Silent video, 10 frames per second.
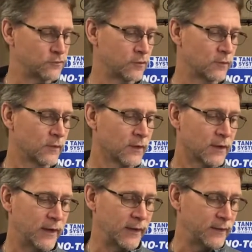So
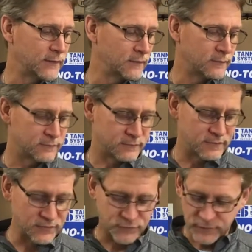in
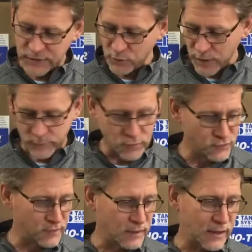this video I'm
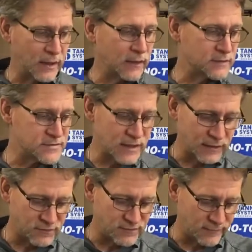using a
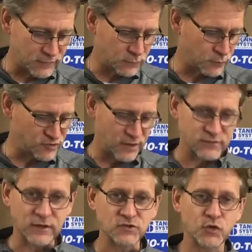T87 which
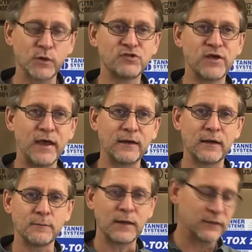has a 2-inch head,
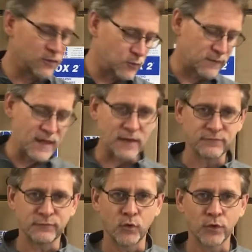and I'm mainly doing
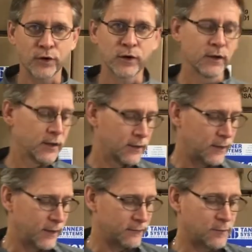that for
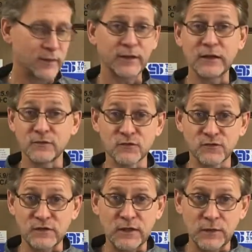the ability to
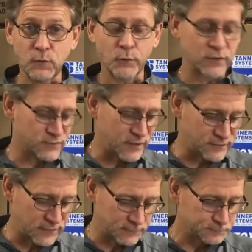see what we're
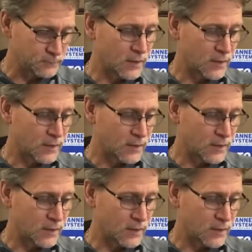discussing.